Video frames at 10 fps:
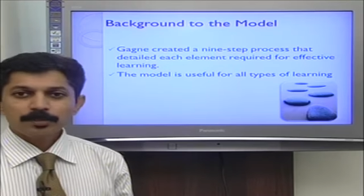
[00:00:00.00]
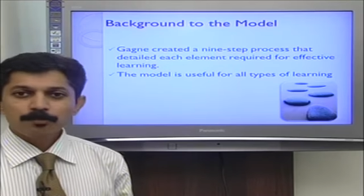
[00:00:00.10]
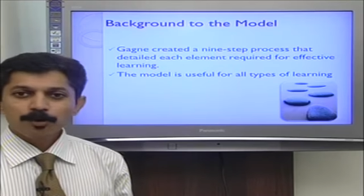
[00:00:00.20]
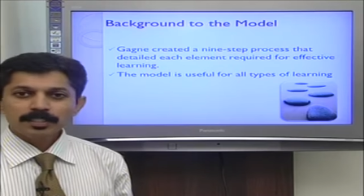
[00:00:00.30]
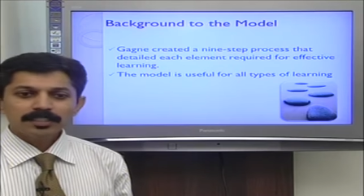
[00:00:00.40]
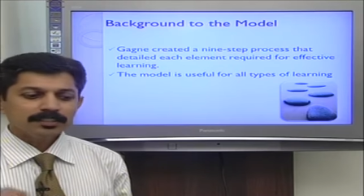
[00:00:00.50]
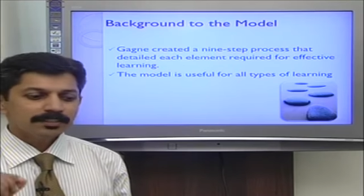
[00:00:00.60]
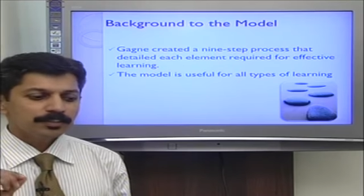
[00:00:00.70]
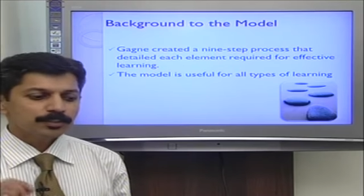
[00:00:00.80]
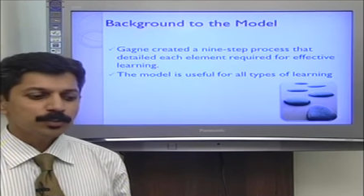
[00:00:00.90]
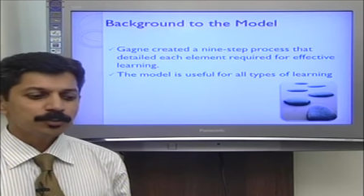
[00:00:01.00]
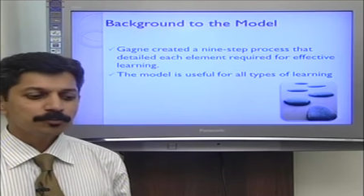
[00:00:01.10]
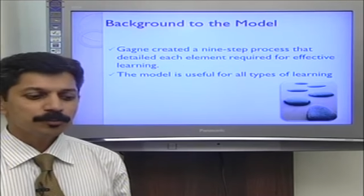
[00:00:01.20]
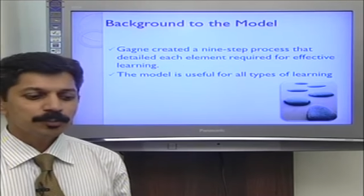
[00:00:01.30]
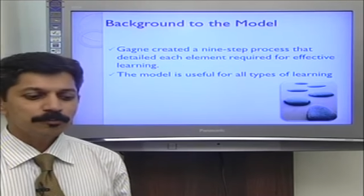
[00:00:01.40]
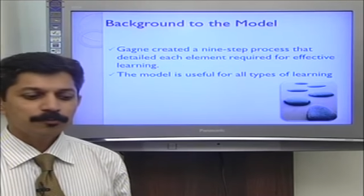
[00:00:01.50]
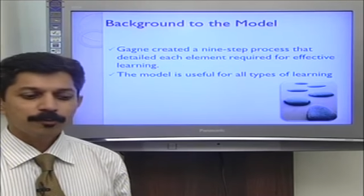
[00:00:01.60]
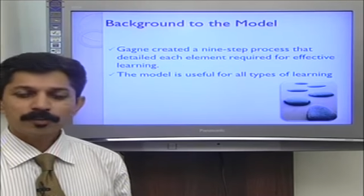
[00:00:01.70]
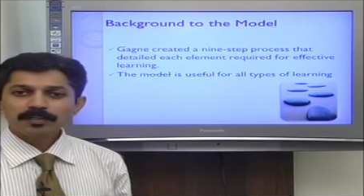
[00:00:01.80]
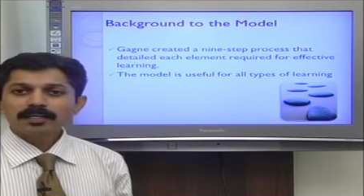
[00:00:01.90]
The model is useful
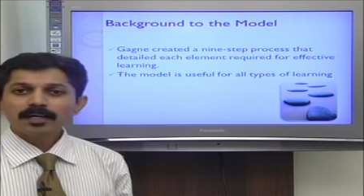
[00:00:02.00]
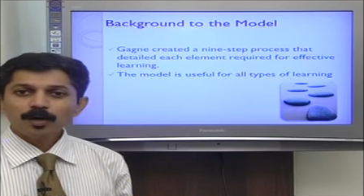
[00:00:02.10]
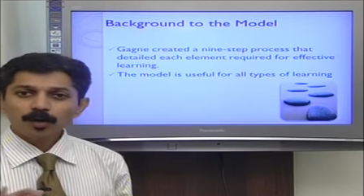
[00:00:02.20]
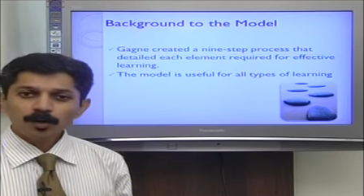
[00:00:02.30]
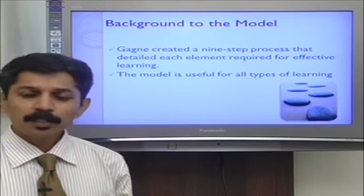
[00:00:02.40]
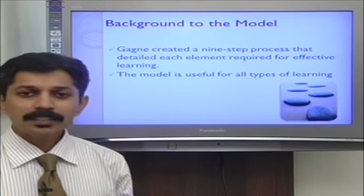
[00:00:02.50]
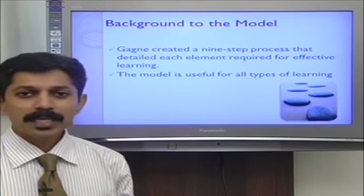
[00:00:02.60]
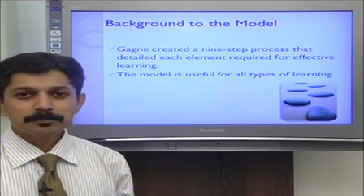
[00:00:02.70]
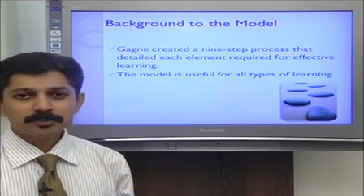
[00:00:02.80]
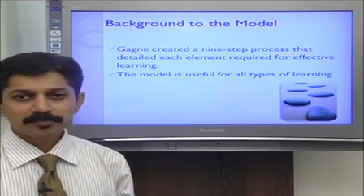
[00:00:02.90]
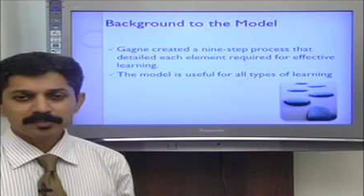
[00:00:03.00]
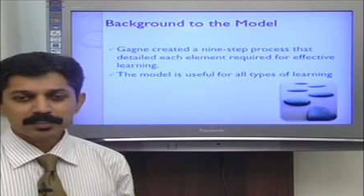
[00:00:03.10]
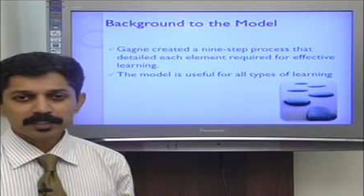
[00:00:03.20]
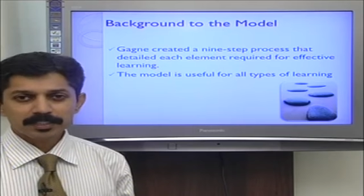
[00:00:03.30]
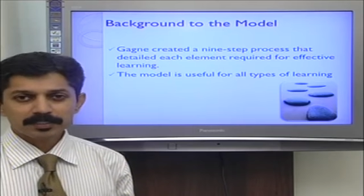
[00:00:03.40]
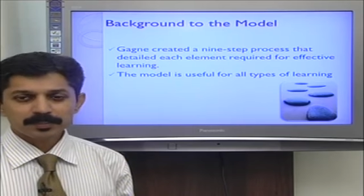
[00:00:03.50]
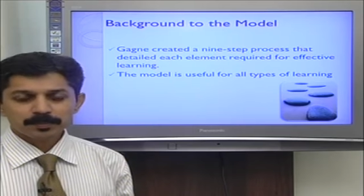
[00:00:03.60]
for all types of learning,